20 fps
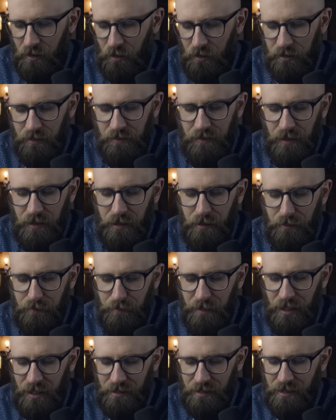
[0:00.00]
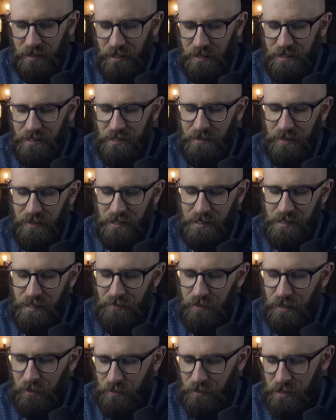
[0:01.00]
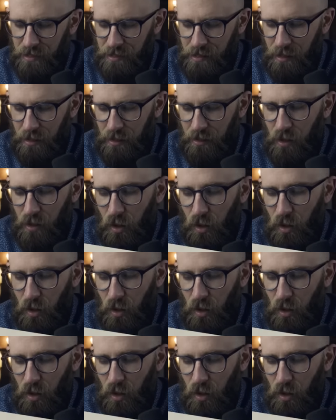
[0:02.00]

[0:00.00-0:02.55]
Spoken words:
On the 3rd of March 1977, it was the turn